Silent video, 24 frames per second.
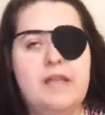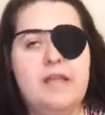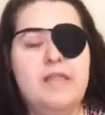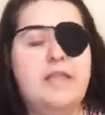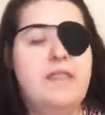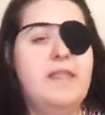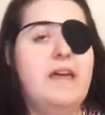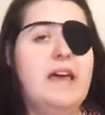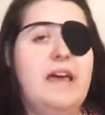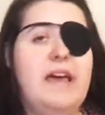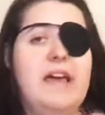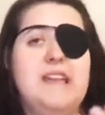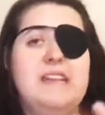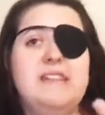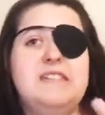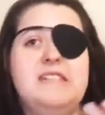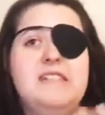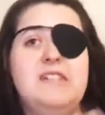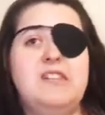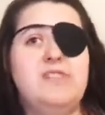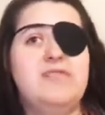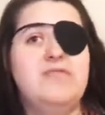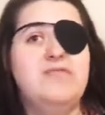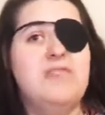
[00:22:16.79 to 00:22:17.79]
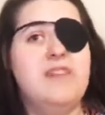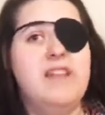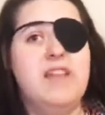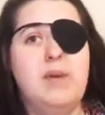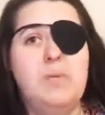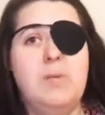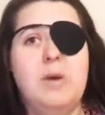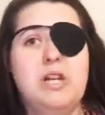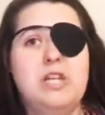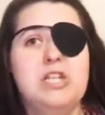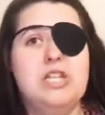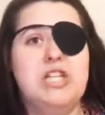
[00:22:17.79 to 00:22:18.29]
They still really
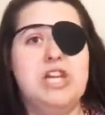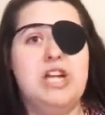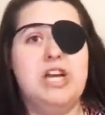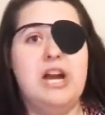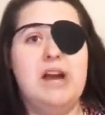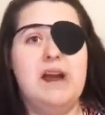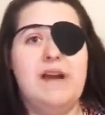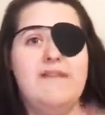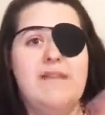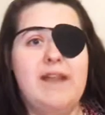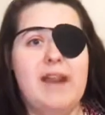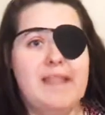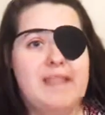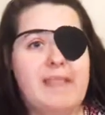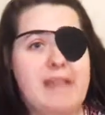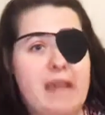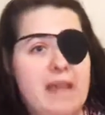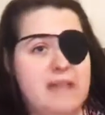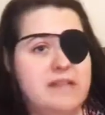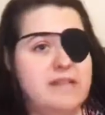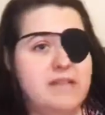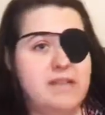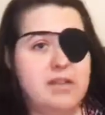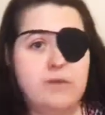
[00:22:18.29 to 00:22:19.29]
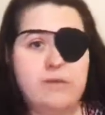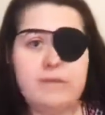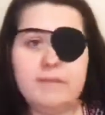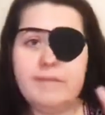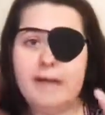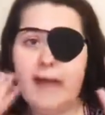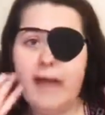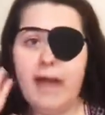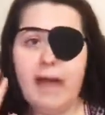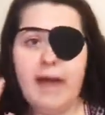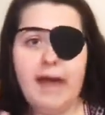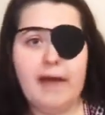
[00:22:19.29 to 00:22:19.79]
weren't sure of anything to do with
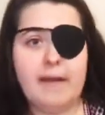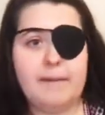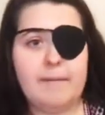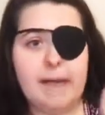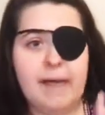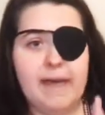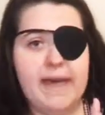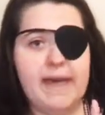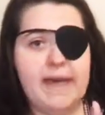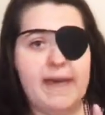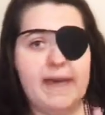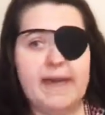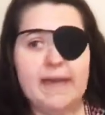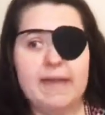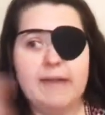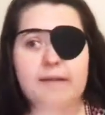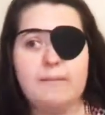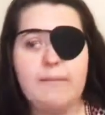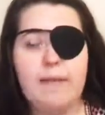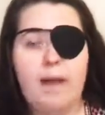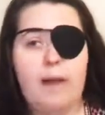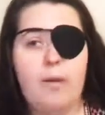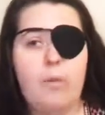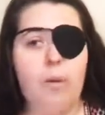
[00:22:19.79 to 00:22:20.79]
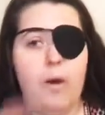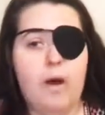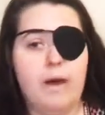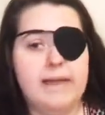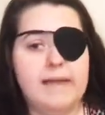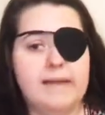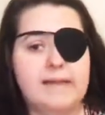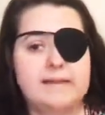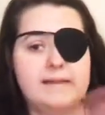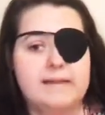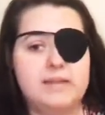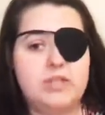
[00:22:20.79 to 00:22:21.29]
my eye, my head, my
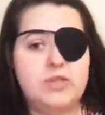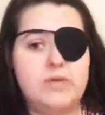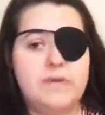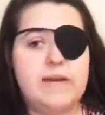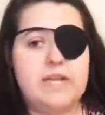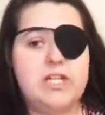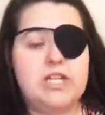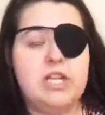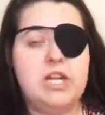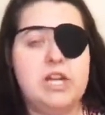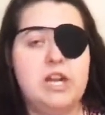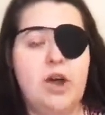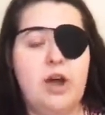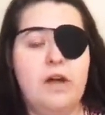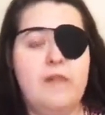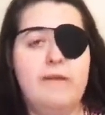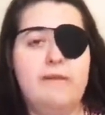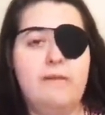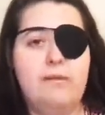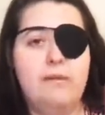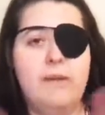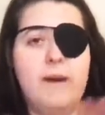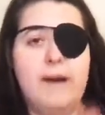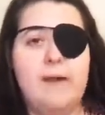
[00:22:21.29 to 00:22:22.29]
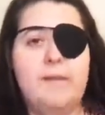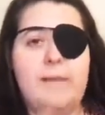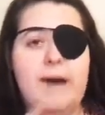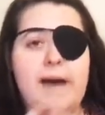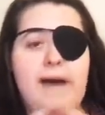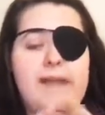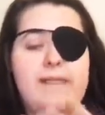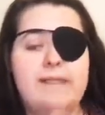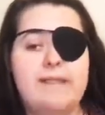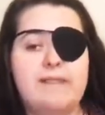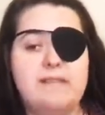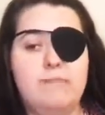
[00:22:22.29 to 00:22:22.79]
walking situation. All they were worried about
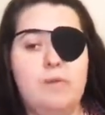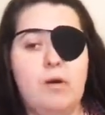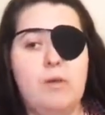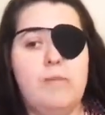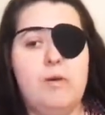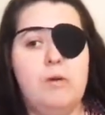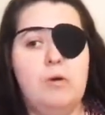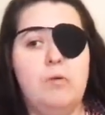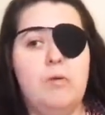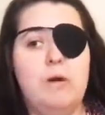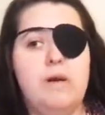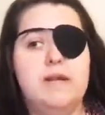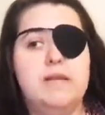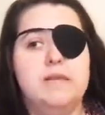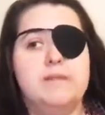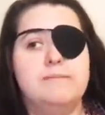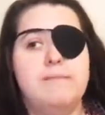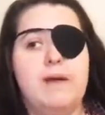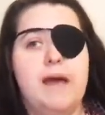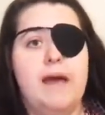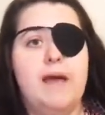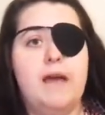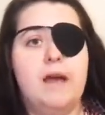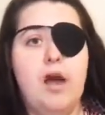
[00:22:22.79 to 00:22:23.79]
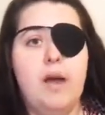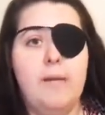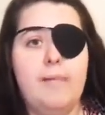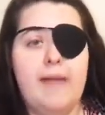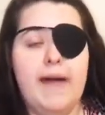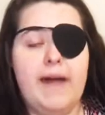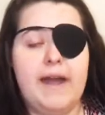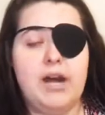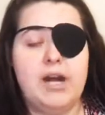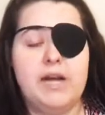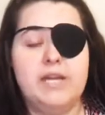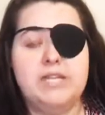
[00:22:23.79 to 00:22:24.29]
at this moment was my
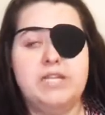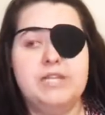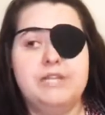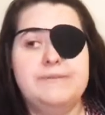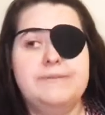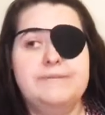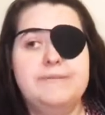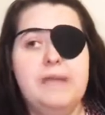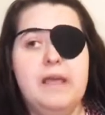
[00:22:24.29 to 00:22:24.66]
gallbladder issue.